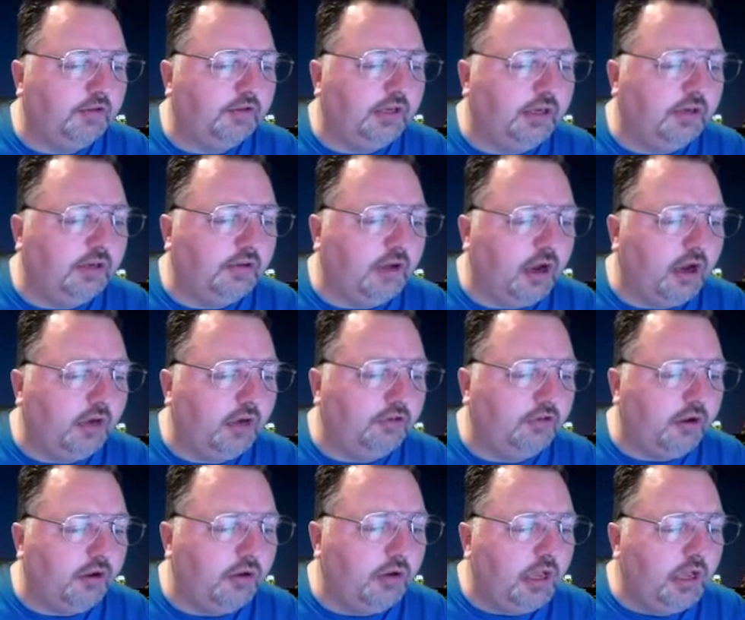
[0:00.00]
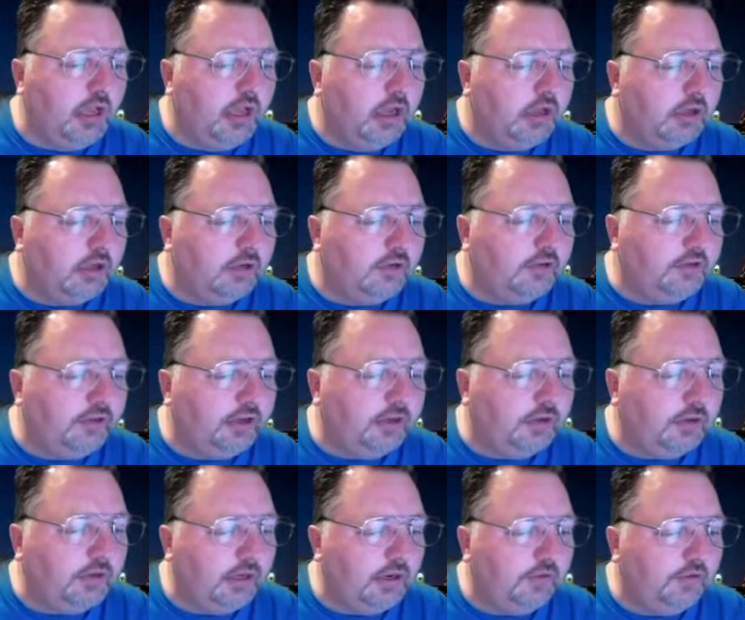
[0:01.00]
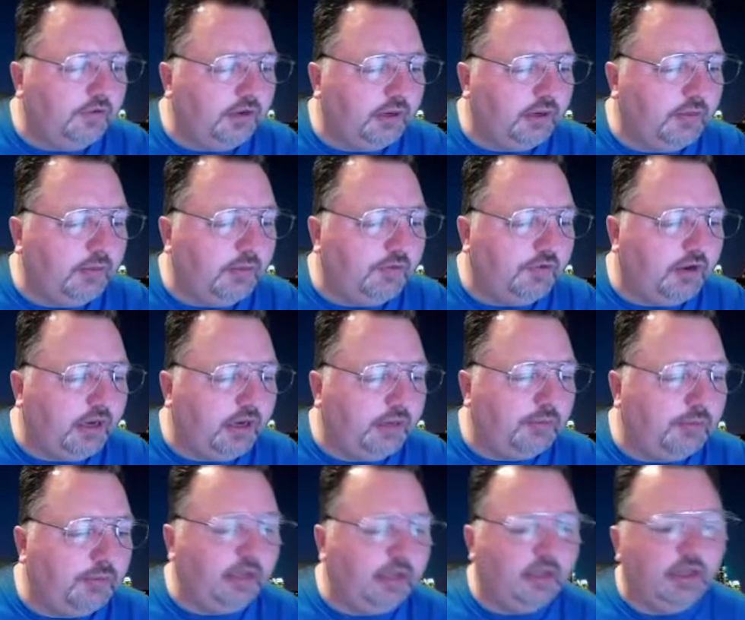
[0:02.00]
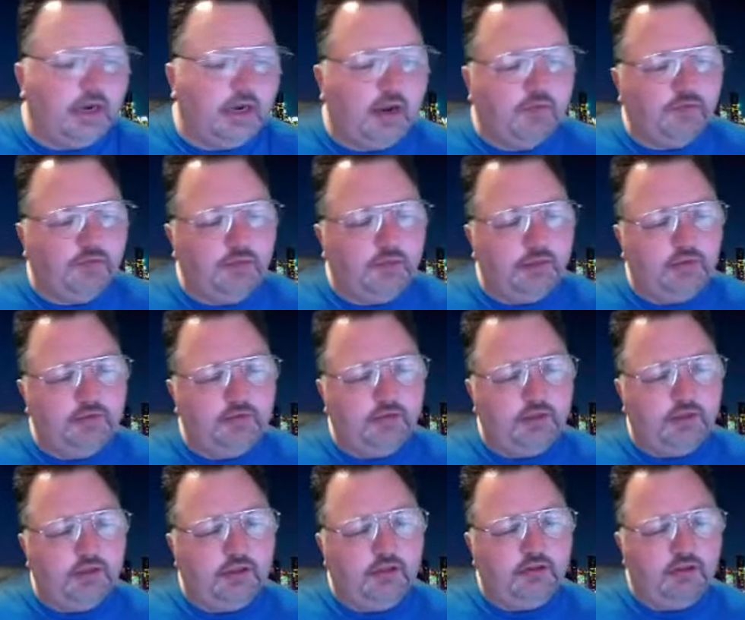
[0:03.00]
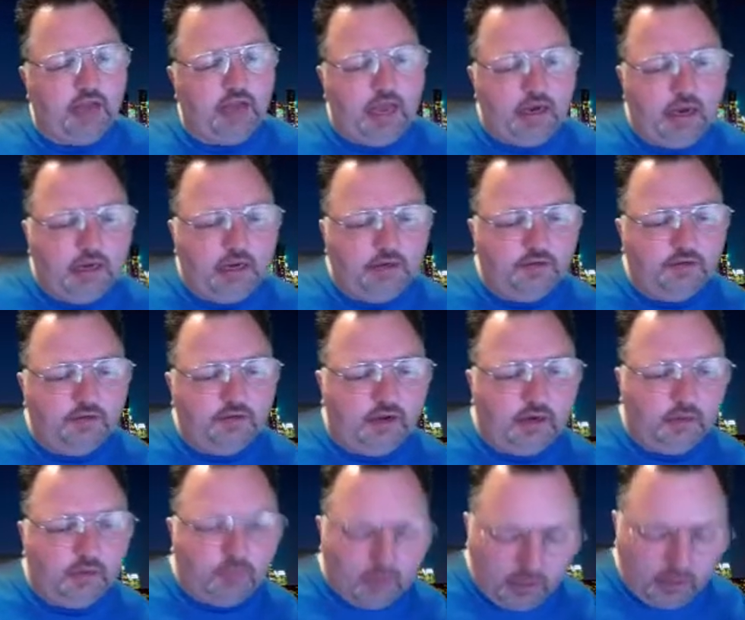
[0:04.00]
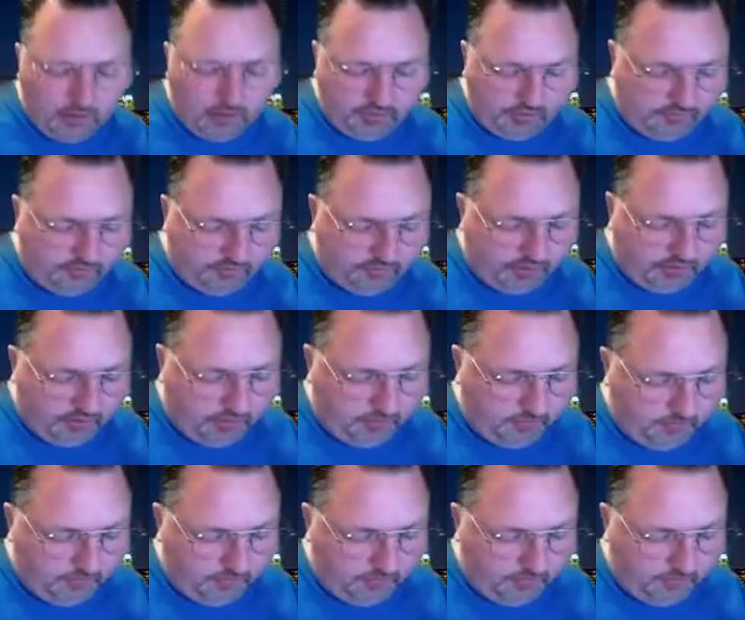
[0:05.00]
Tina Talk Show, good to see you here. Forgive me for anybody that I've missed in the chat. I Desire Wealth is here.